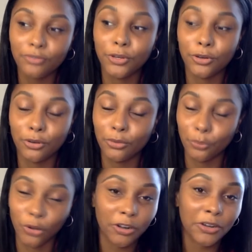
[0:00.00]
your own
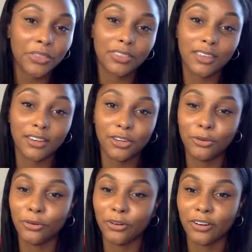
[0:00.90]
worth, and
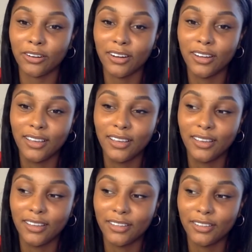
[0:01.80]
your
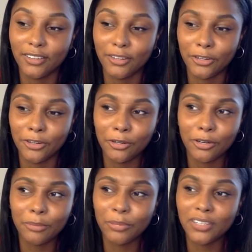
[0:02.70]

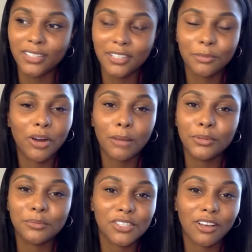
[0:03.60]
ability to
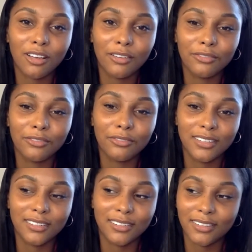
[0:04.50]
problem solve
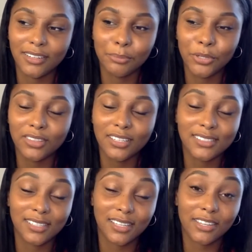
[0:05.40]
and put things
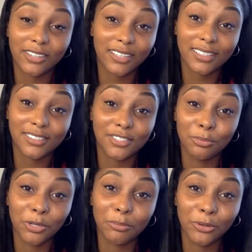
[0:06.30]
together, I think it's
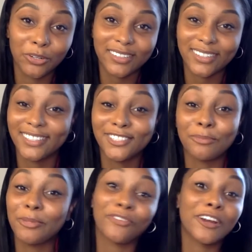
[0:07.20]
super important. It took
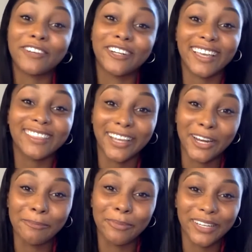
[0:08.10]
me forever to get
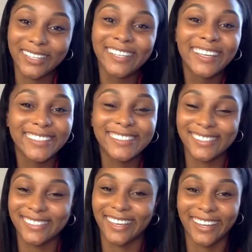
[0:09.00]
there, but
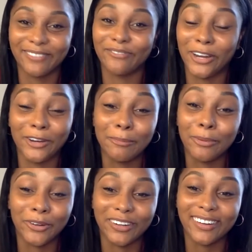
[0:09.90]
it's like very
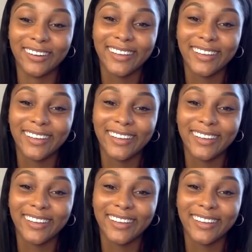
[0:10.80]
important.